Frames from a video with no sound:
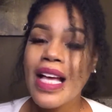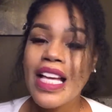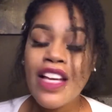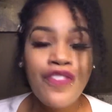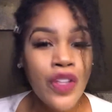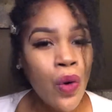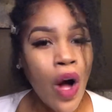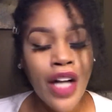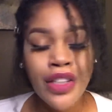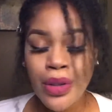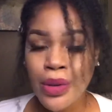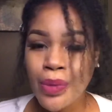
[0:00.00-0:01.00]
If you
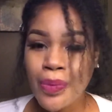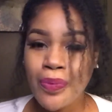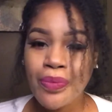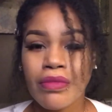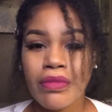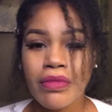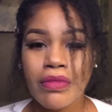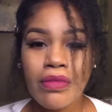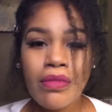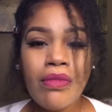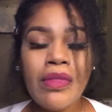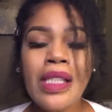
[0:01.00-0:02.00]
are new
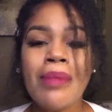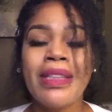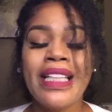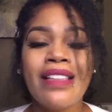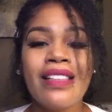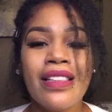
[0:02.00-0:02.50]
Please